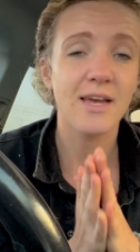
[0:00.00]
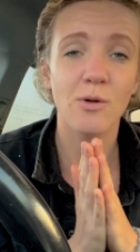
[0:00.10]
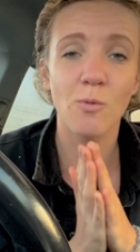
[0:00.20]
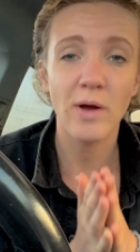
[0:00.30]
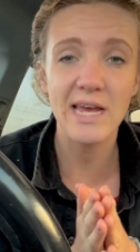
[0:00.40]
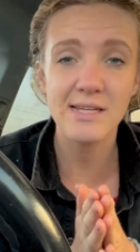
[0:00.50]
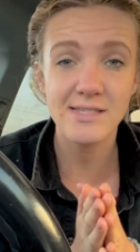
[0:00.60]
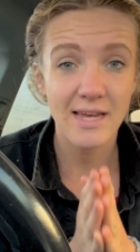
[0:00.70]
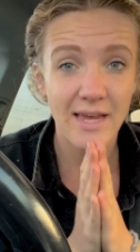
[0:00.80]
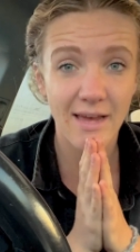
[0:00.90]
and wait
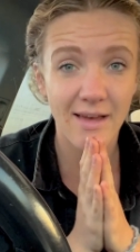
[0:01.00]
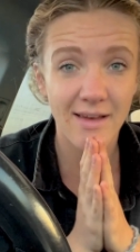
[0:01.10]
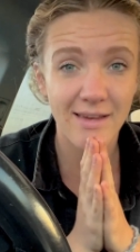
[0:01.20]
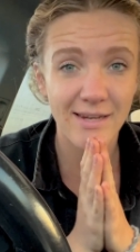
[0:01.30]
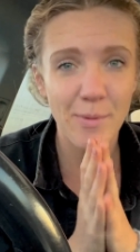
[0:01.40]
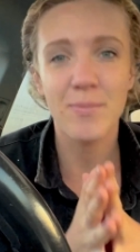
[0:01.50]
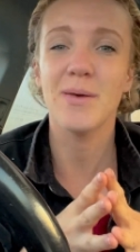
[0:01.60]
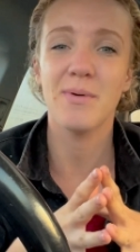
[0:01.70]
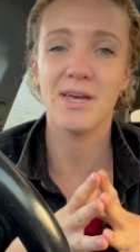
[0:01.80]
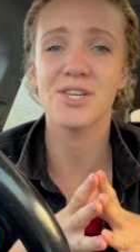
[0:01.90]
and
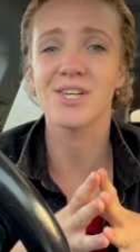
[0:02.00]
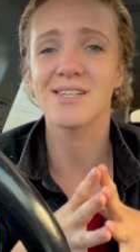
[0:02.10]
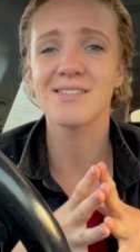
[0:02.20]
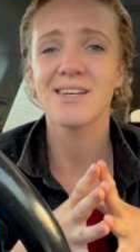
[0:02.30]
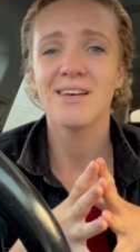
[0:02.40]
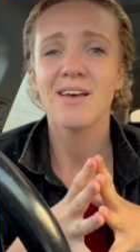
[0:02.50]
be patient.